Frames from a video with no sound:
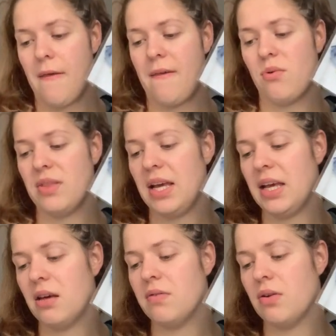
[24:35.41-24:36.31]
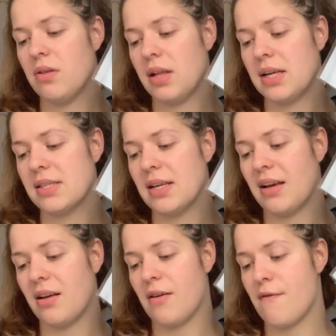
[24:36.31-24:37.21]
when they give you things
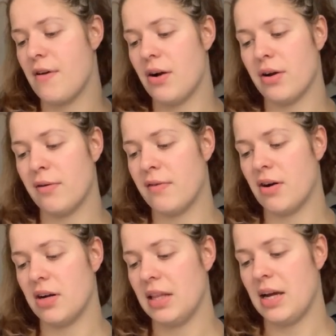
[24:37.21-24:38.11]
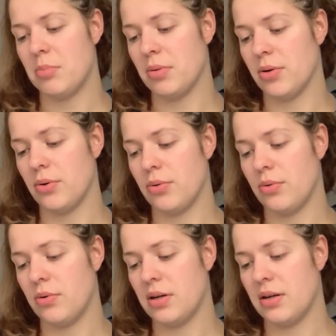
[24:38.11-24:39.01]
like very, very light blue,